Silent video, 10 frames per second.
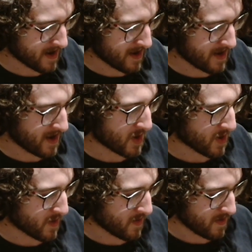you
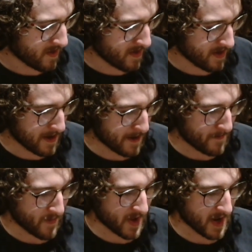know,
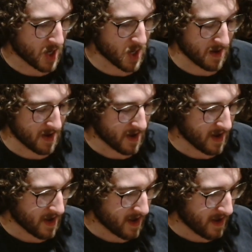that I
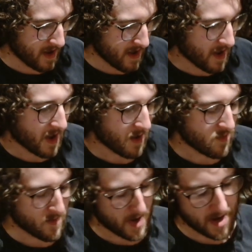was
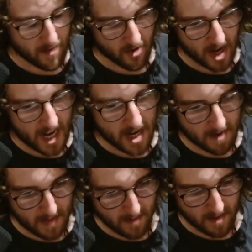meant to protect him.
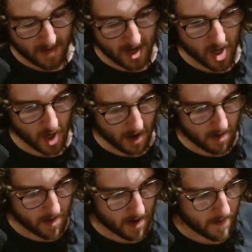That was my job,
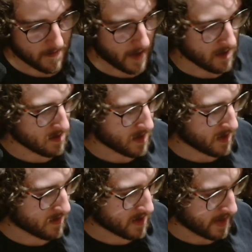and I failed, and he's
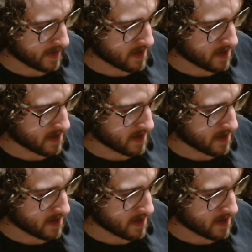dead.